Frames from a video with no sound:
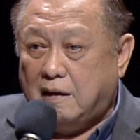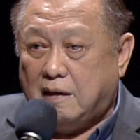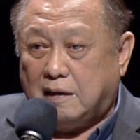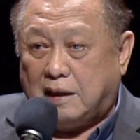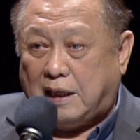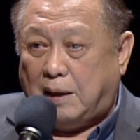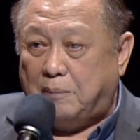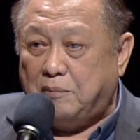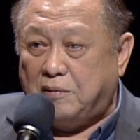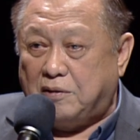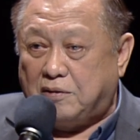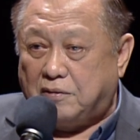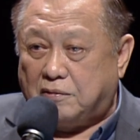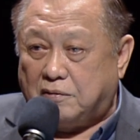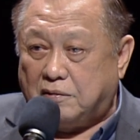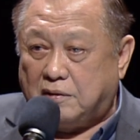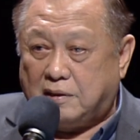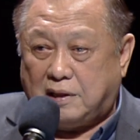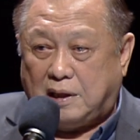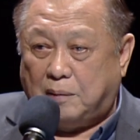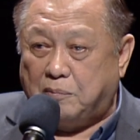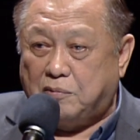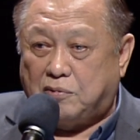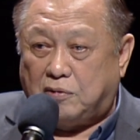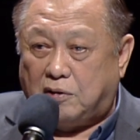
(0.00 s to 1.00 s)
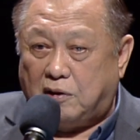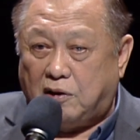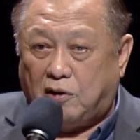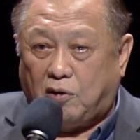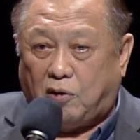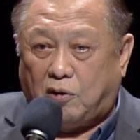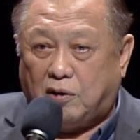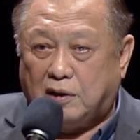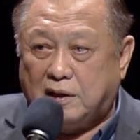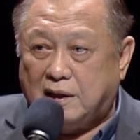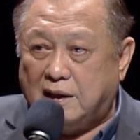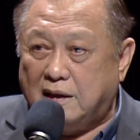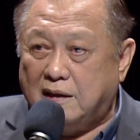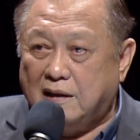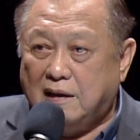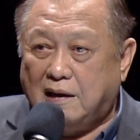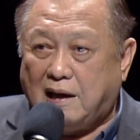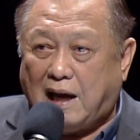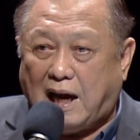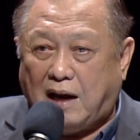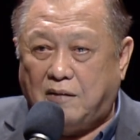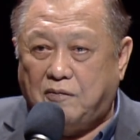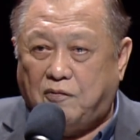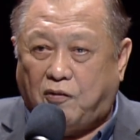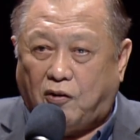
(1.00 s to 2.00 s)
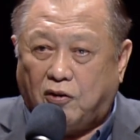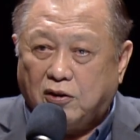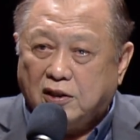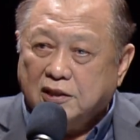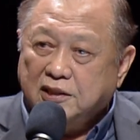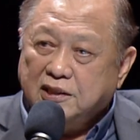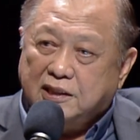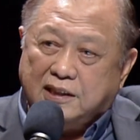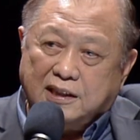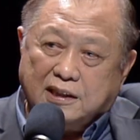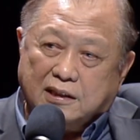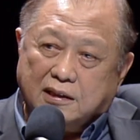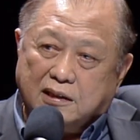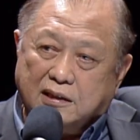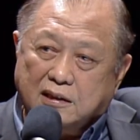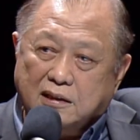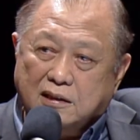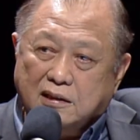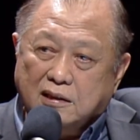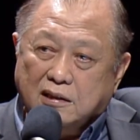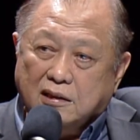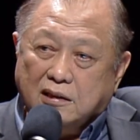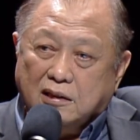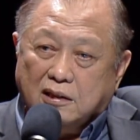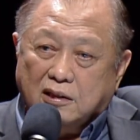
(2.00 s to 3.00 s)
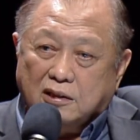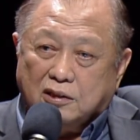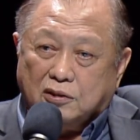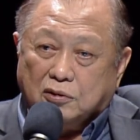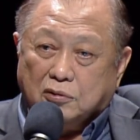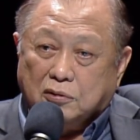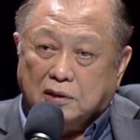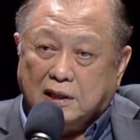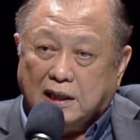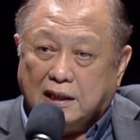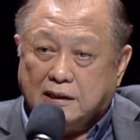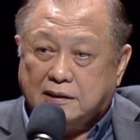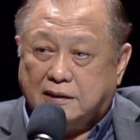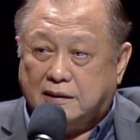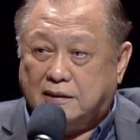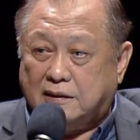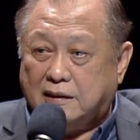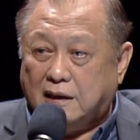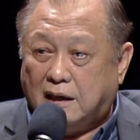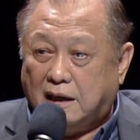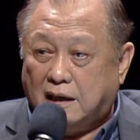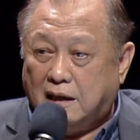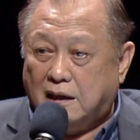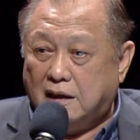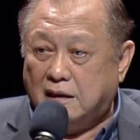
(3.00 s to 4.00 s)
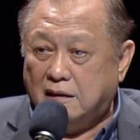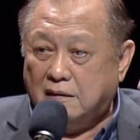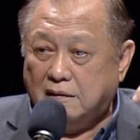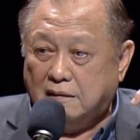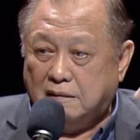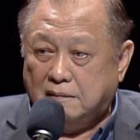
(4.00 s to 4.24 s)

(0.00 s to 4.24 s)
came to, came to the Lord, I volunteered to this, uh,